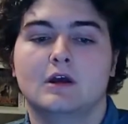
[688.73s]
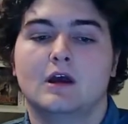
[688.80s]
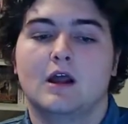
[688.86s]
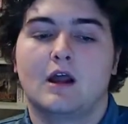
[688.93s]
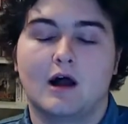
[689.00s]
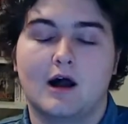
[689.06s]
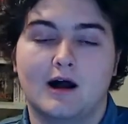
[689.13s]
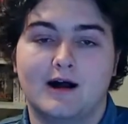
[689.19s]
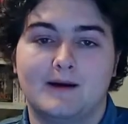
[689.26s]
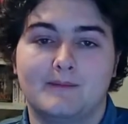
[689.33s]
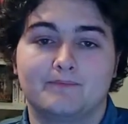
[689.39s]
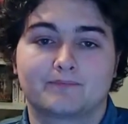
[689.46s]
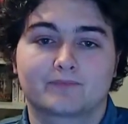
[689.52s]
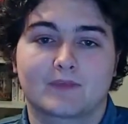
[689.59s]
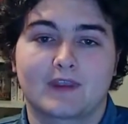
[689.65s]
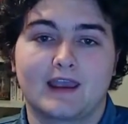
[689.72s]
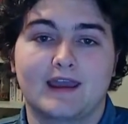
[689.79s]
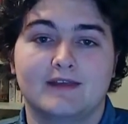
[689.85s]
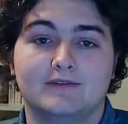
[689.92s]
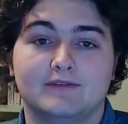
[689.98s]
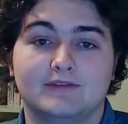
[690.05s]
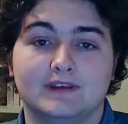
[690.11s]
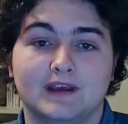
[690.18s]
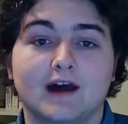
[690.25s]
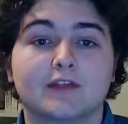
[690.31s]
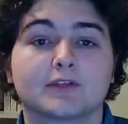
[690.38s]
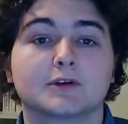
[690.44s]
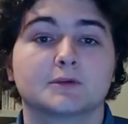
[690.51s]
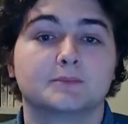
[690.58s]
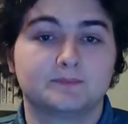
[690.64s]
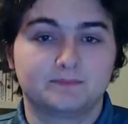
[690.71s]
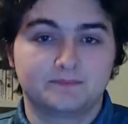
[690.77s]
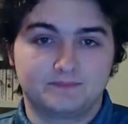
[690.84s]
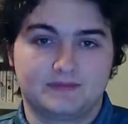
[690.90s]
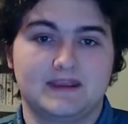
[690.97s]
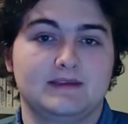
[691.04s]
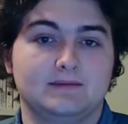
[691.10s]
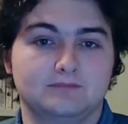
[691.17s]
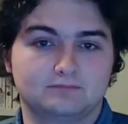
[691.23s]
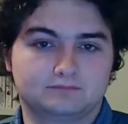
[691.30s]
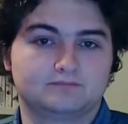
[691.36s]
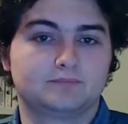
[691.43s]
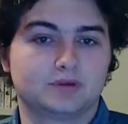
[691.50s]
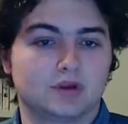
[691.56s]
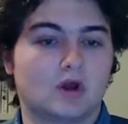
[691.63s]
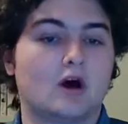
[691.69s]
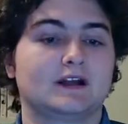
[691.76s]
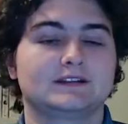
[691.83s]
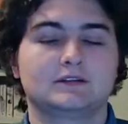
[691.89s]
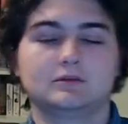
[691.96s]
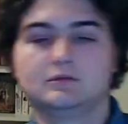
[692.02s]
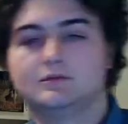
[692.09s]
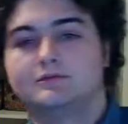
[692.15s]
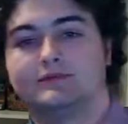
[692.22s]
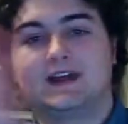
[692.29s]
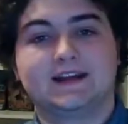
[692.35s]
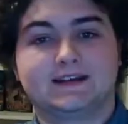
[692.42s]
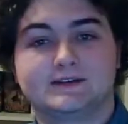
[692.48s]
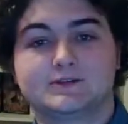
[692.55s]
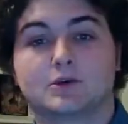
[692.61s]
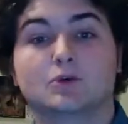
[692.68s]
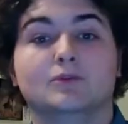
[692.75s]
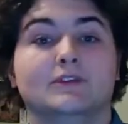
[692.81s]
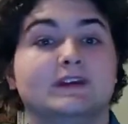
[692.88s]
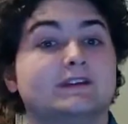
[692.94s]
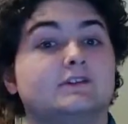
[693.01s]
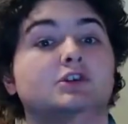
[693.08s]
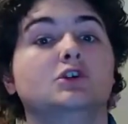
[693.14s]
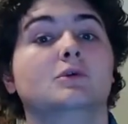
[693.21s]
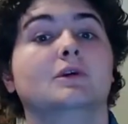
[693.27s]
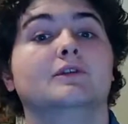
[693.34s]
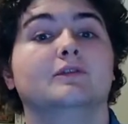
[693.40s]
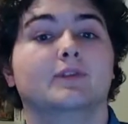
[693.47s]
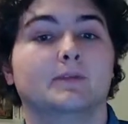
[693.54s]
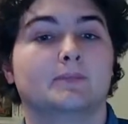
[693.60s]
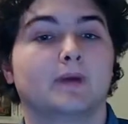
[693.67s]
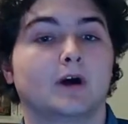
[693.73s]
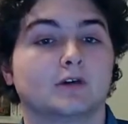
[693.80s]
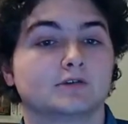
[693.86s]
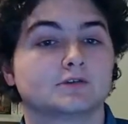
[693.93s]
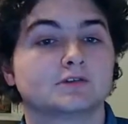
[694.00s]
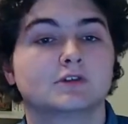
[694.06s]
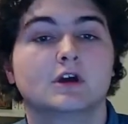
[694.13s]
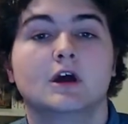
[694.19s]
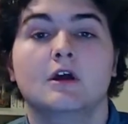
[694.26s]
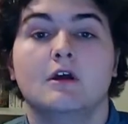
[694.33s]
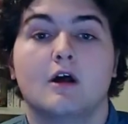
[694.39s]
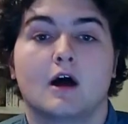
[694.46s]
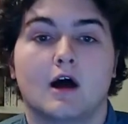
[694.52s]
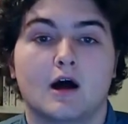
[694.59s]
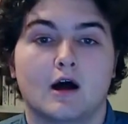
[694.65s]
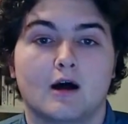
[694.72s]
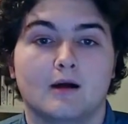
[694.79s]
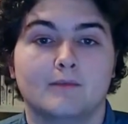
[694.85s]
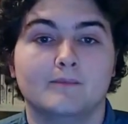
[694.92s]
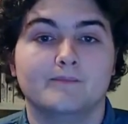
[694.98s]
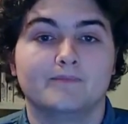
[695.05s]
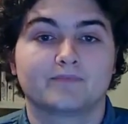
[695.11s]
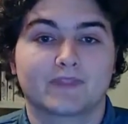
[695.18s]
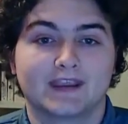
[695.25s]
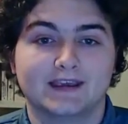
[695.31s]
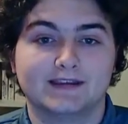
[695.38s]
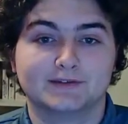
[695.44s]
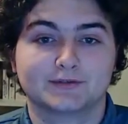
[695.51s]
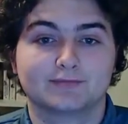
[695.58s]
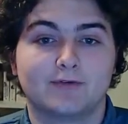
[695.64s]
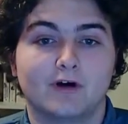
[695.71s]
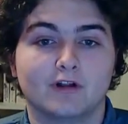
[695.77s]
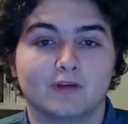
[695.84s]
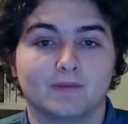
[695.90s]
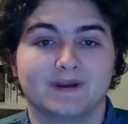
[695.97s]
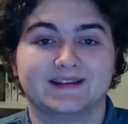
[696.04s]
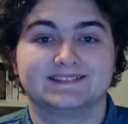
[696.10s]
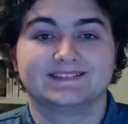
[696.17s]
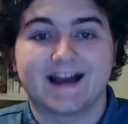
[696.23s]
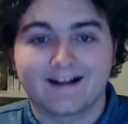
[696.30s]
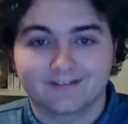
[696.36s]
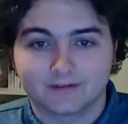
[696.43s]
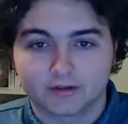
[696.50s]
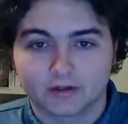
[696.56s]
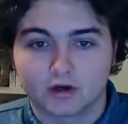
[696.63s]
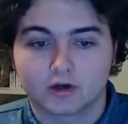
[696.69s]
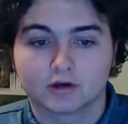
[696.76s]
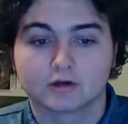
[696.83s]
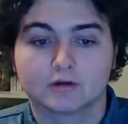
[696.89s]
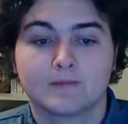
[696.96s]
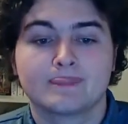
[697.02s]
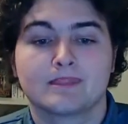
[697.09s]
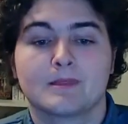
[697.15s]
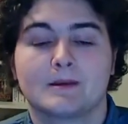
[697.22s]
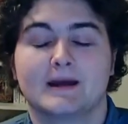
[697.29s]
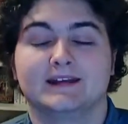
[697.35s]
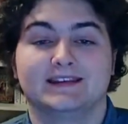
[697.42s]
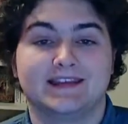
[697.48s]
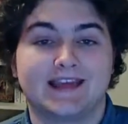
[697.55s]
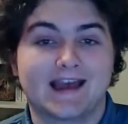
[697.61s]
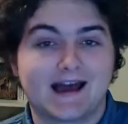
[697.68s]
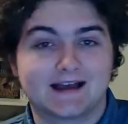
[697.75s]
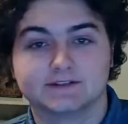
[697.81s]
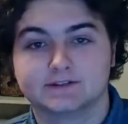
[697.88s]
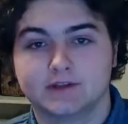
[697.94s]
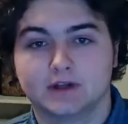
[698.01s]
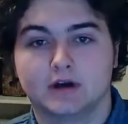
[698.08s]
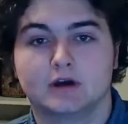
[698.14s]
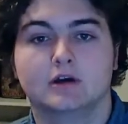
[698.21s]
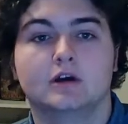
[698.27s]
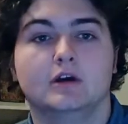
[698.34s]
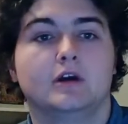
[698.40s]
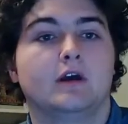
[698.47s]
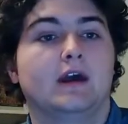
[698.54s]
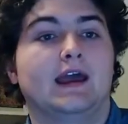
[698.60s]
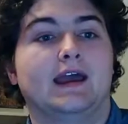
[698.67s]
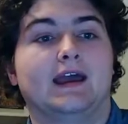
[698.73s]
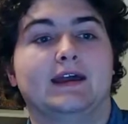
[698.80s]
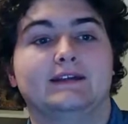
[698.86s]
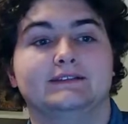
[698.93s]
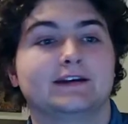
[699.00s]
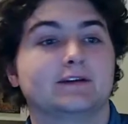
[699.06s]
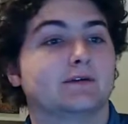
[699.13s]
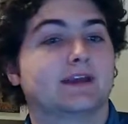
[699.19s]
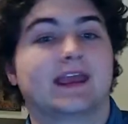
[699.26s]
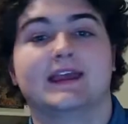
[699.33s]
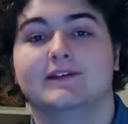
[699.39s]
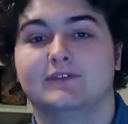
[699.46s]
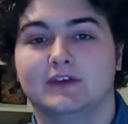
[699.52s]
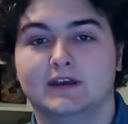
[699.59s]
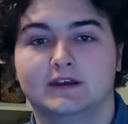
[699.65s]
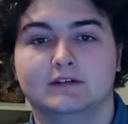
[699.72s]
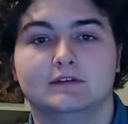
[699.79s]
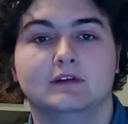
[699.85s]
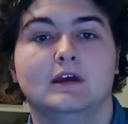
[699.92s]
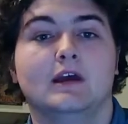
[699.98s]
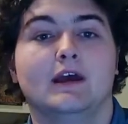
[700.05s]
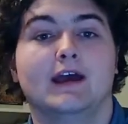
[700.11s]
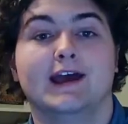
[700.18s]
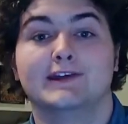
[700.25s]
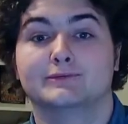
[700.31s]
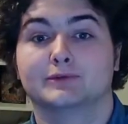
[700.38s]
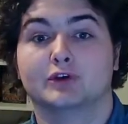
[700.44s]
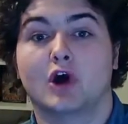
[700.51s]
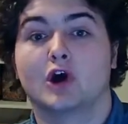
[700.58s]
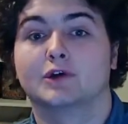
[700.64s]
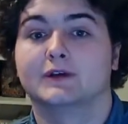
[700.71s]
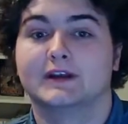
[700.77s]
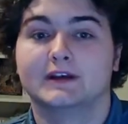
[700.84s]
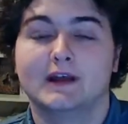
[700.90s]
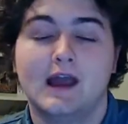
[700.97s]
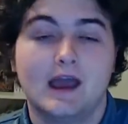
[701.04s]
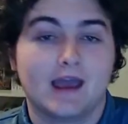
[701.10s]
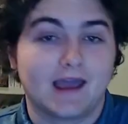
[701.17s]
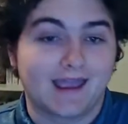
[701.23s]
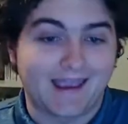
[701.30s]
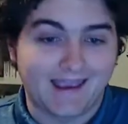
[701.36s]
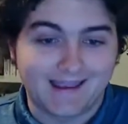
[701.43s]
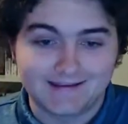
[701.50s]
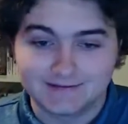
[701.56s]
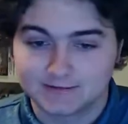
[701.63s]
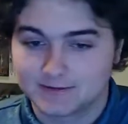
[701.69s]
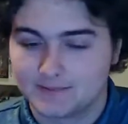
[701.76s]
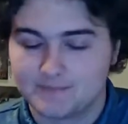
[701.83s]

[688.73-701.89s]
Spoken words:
And the other B plot, that is only 2 of the parts, is following Dalinar and Yasna and Targaryen and Renarin. And